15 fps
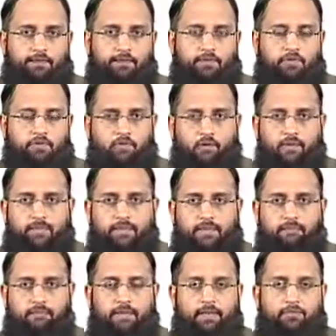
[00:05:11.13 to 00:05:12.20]
So for
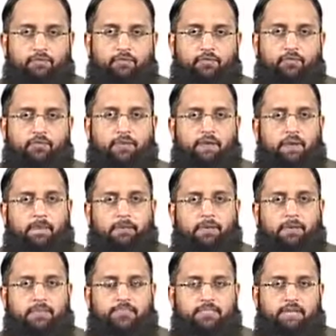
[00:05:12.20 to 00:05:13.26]
example, if you
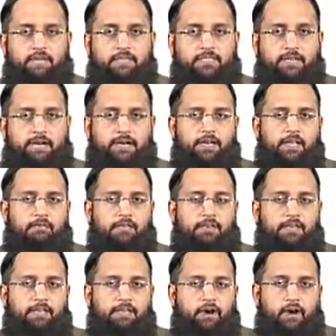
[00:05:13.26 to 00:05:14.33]
purchase a
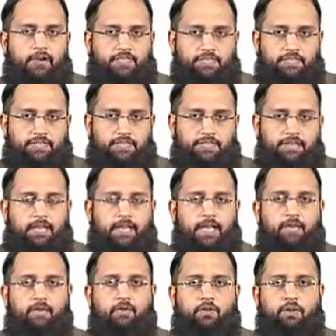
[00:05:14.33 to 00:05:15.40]
DVD or CD
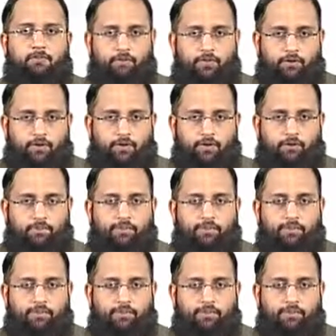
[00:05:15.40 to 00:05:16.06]
in your computer